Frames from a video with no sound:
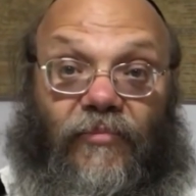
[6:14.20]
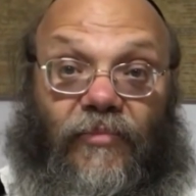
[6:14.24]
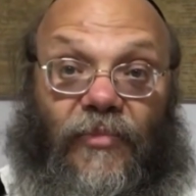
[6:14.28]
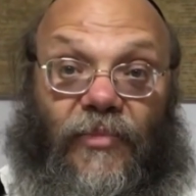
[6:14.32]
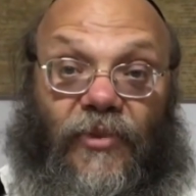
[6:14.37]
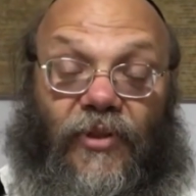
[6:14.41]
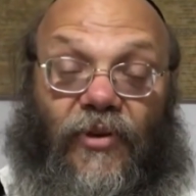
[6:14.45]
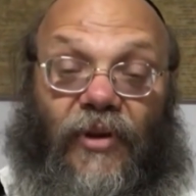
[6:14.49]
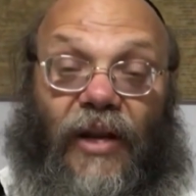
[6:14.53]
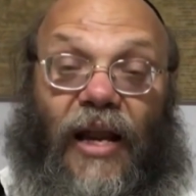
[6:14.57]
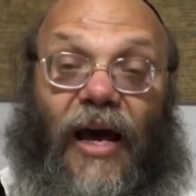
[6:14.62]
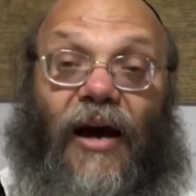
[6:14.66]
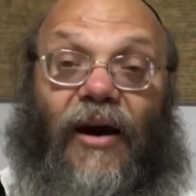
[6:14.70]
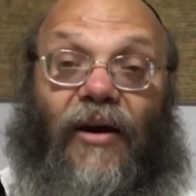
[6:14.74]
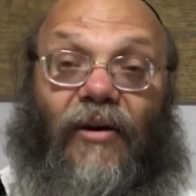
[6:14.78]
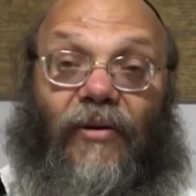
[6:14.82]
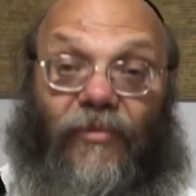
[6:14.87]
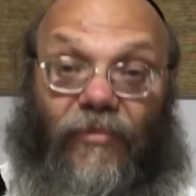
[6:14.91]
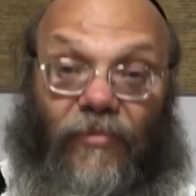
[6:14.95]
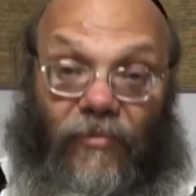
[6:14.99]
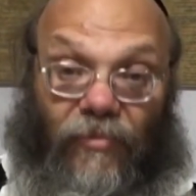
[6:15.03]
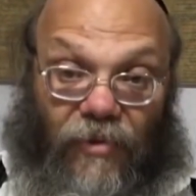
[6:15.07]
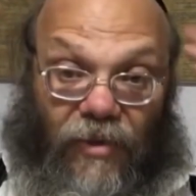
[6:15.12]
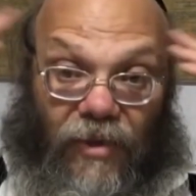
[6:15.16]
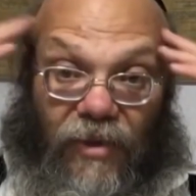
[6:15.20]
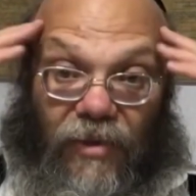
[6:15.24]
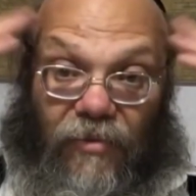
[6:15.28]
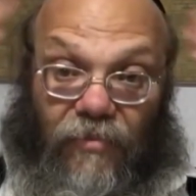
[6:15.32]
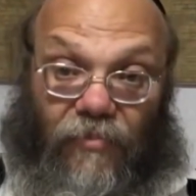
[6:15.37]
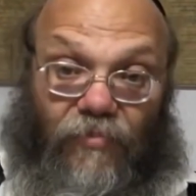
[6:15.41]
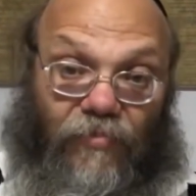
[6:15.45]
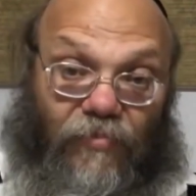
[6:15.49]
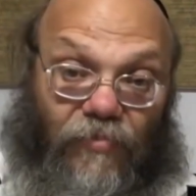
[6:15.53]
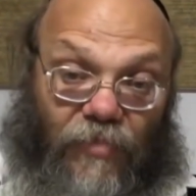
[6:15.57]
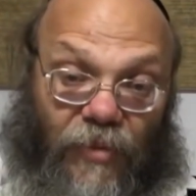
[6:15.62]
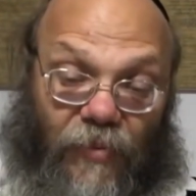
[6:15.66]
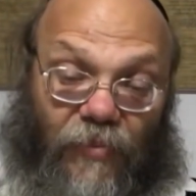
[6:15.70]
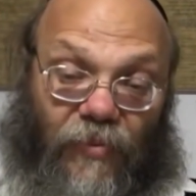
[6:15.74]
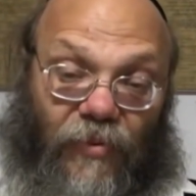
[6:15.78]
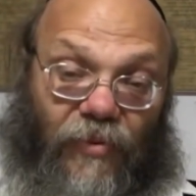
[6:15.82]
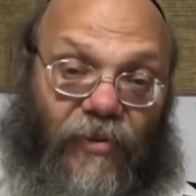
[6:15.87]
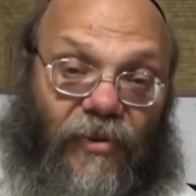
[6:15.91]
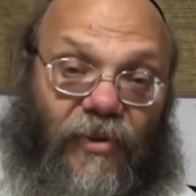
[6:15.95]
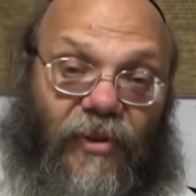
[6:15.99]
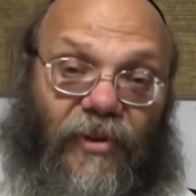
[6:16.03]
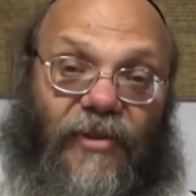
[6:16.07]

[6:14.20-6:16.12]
So now people,